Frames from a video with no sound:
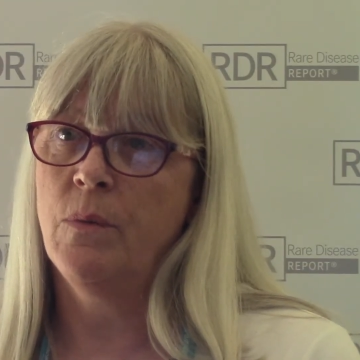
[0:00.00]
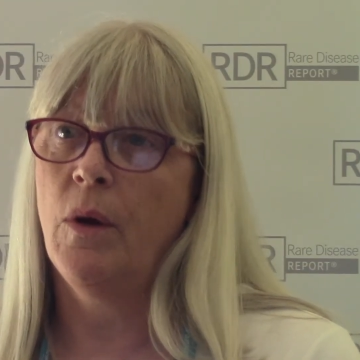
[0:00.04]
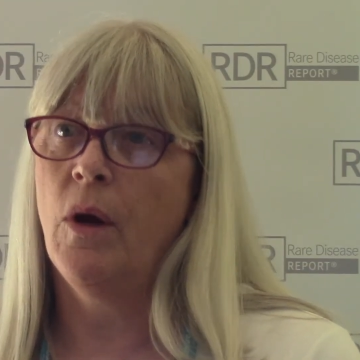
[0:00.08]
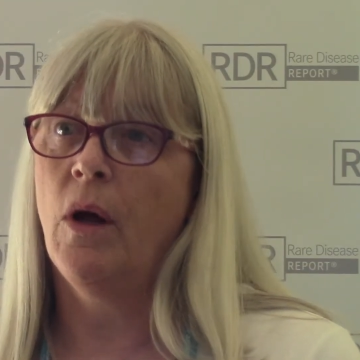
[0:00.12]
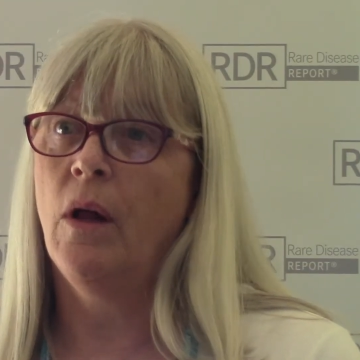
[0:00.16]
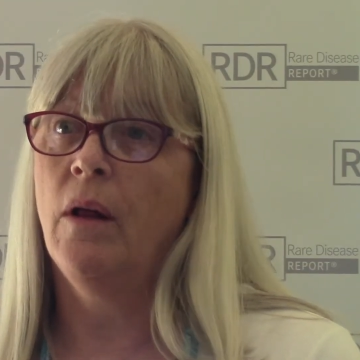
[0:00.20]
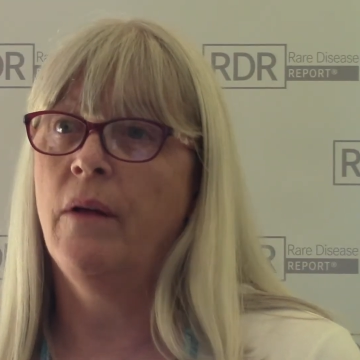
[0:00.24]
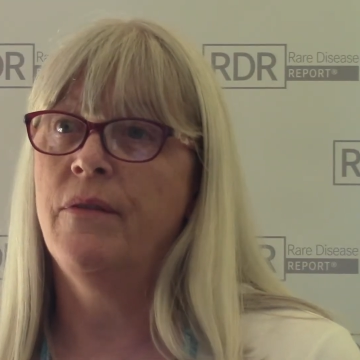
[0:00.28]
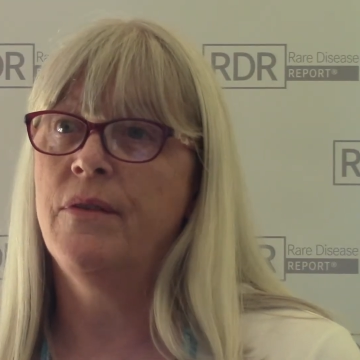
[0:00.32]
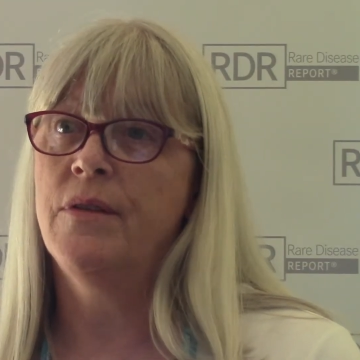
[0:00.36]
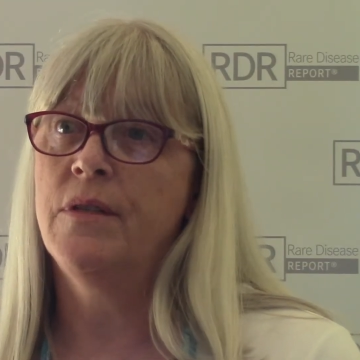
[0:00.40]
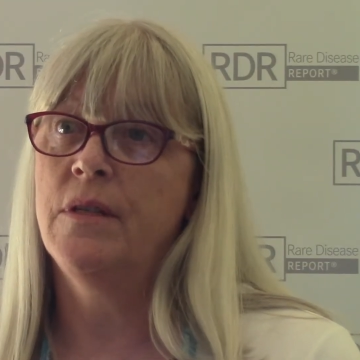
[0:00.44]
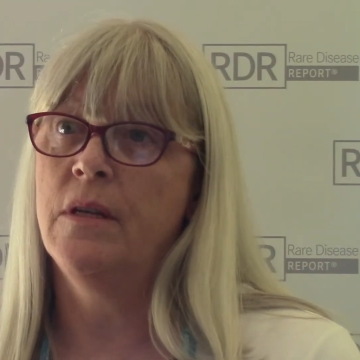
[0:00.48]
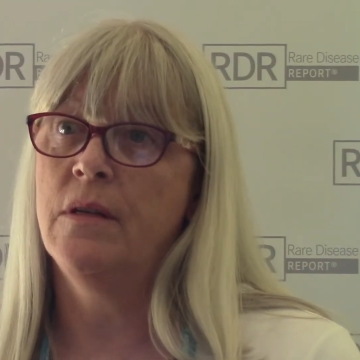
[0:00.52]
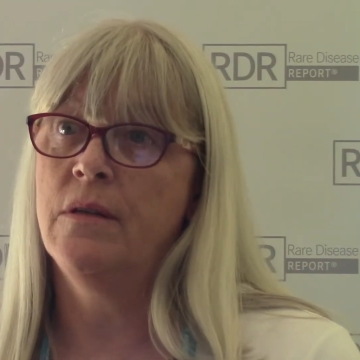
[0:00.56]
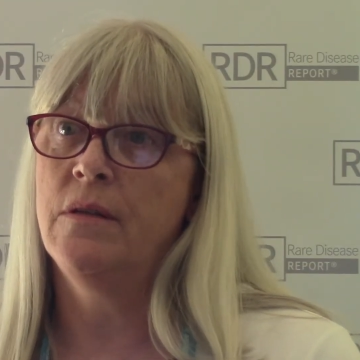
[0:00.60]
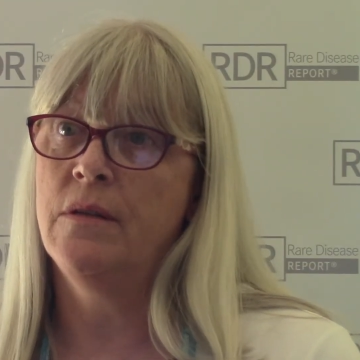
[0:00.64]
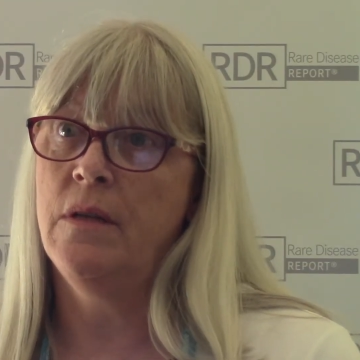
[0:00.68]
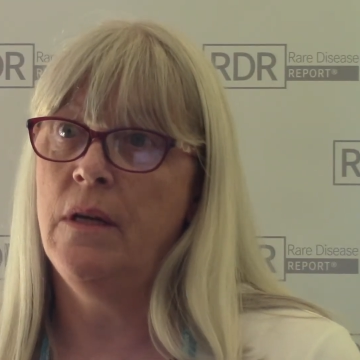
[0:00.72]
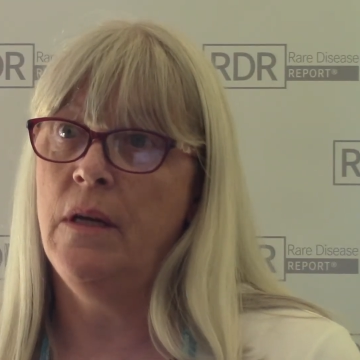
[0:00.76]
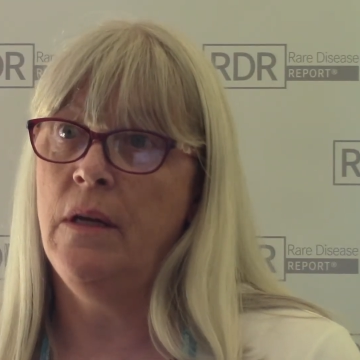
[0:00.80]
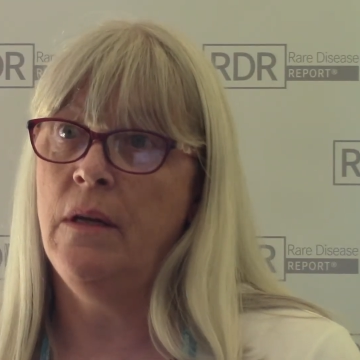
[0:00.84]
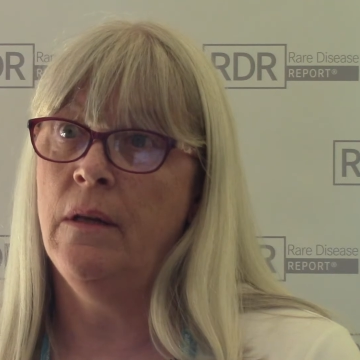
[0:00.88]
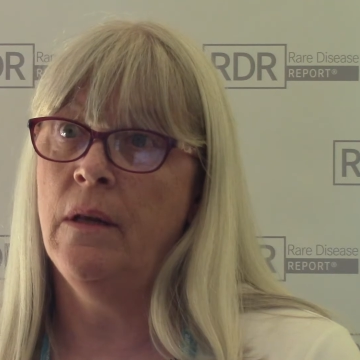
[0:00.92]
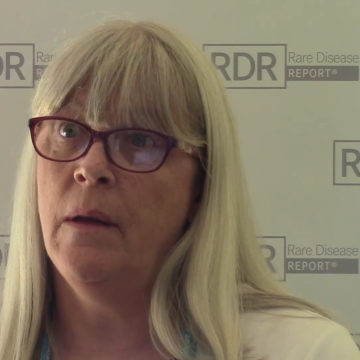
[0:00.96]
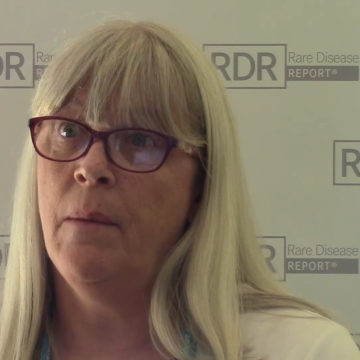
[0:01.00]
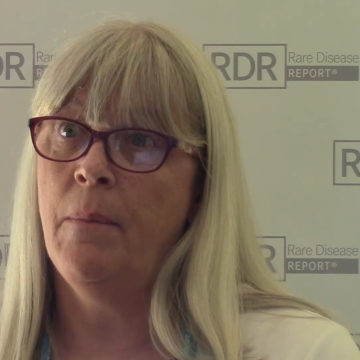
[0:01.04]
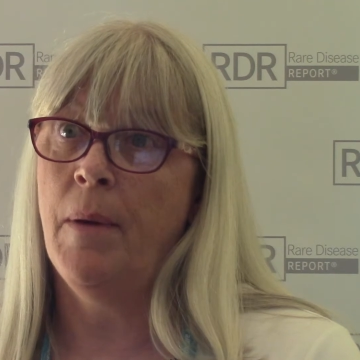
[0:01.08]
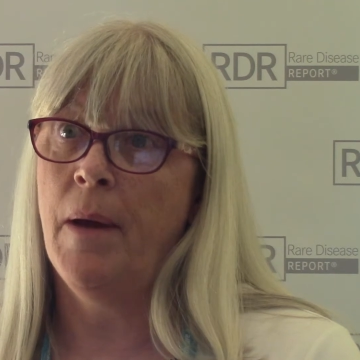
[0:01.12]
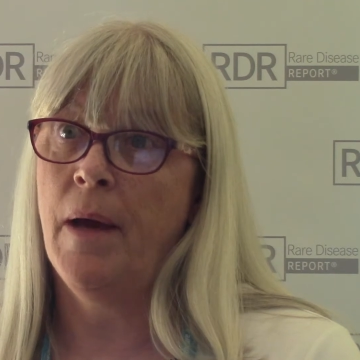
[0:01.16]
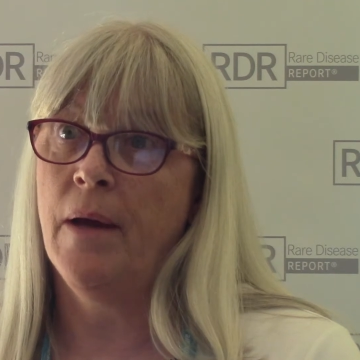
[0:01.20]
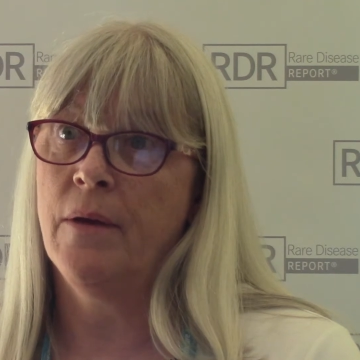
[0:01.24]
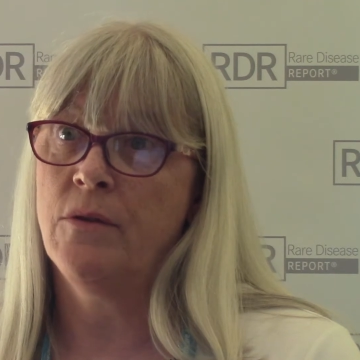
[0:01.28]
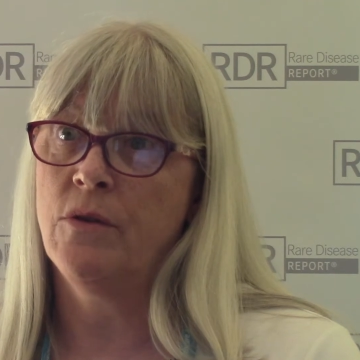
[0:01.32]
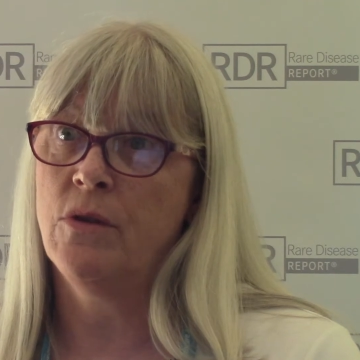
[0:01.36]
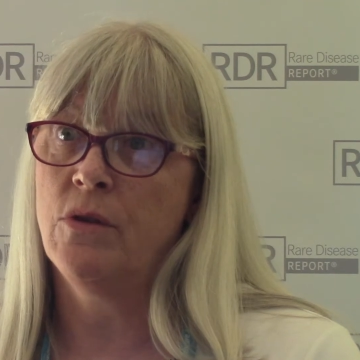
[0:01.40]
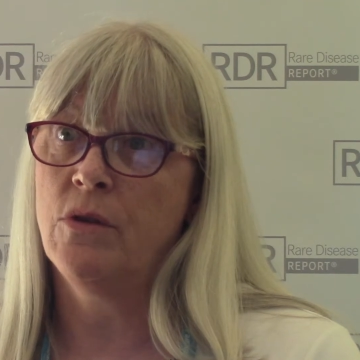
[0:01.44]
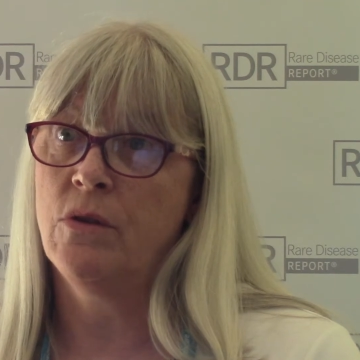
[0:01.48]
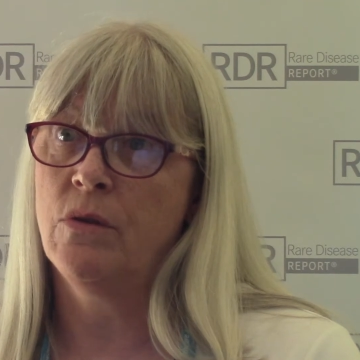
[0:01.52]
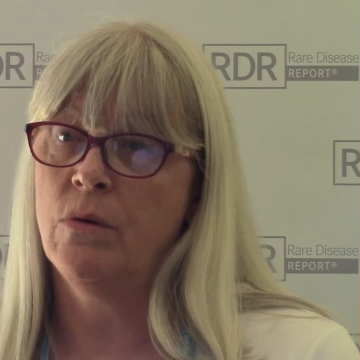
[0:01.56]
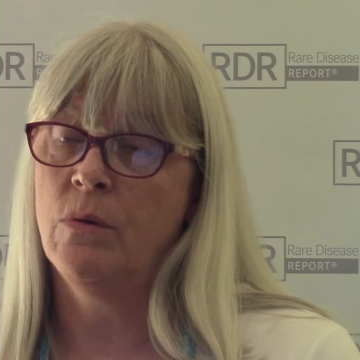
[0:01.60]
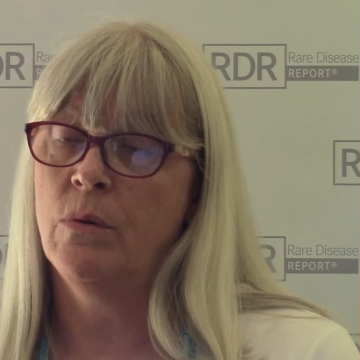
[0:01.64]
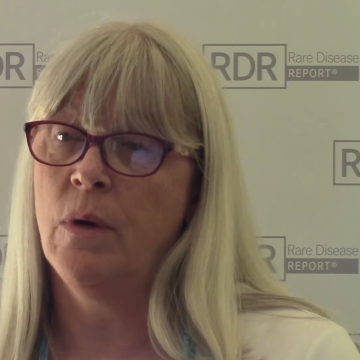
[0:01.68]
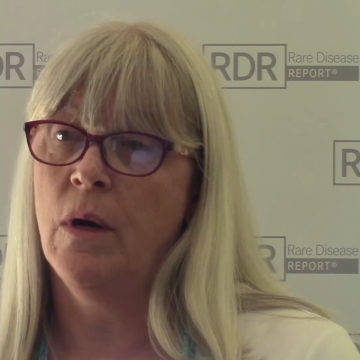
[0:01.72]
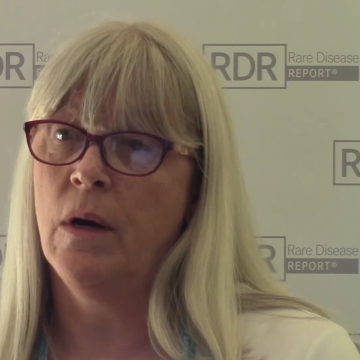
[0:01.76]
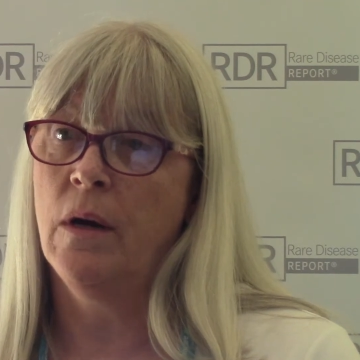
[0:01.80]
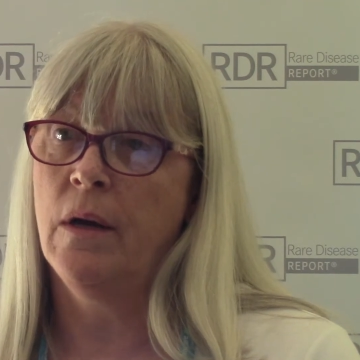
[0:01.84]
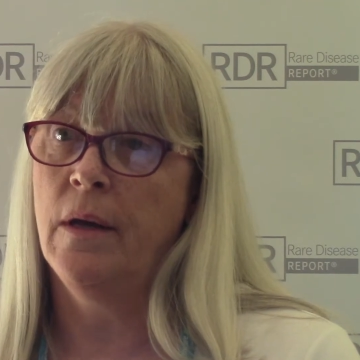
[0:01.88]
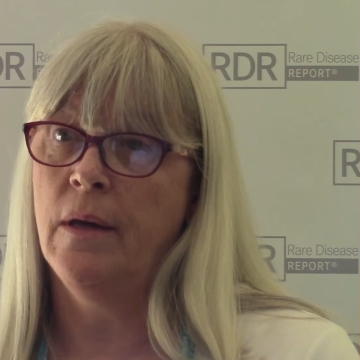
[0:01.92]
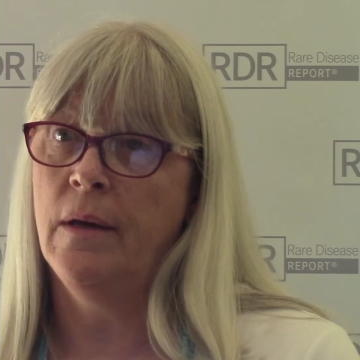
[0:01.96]
We all have cysteine that passes through
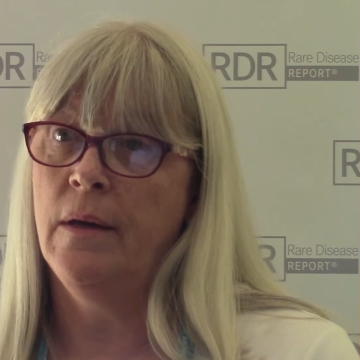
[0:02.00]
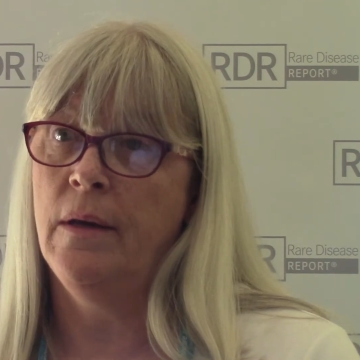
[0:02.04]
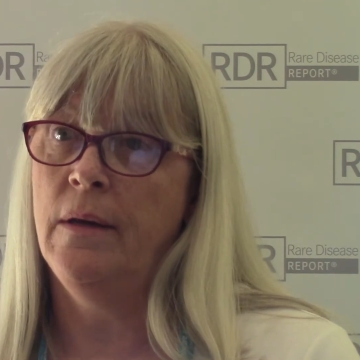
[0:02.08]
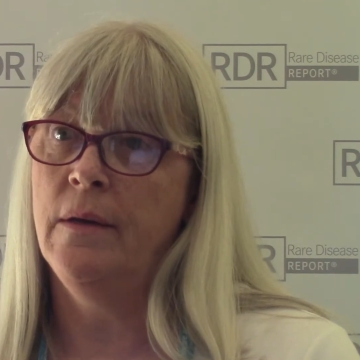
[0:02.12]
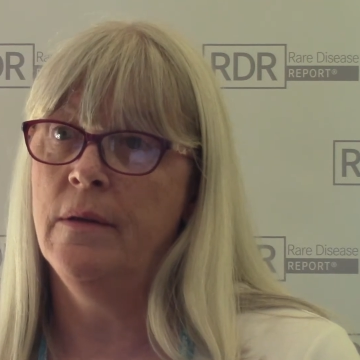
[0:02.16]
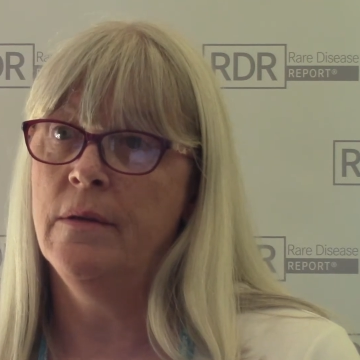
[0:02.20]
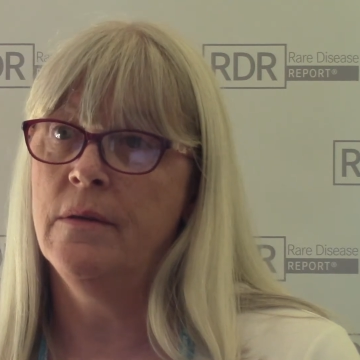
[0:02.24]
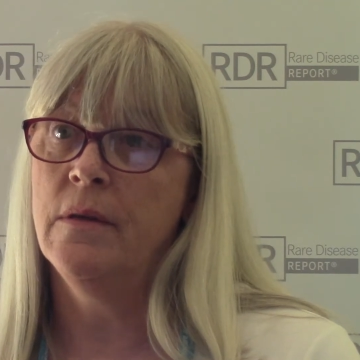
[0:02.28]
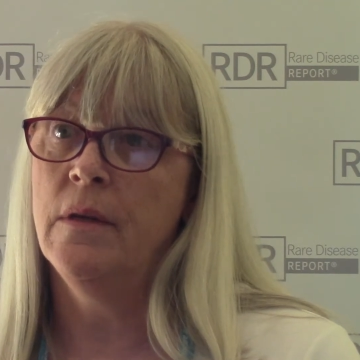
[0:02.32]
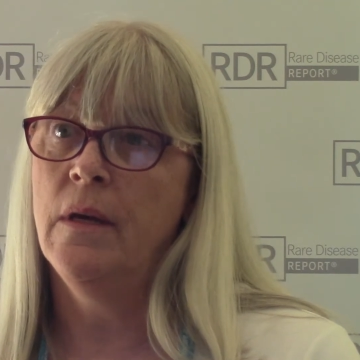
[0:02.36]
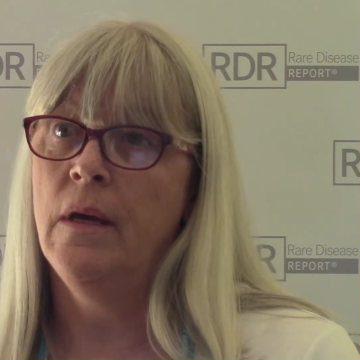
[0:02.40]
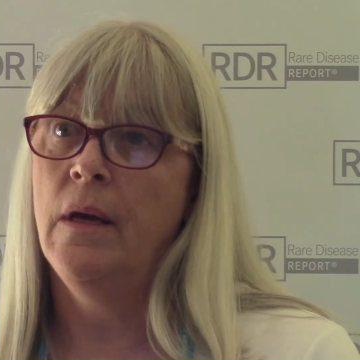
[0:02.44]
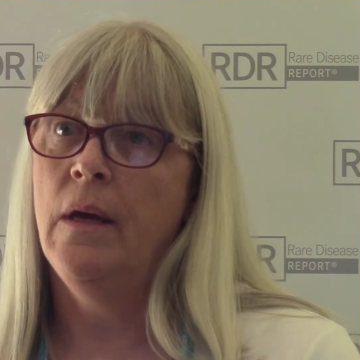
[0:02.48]
our kidneys,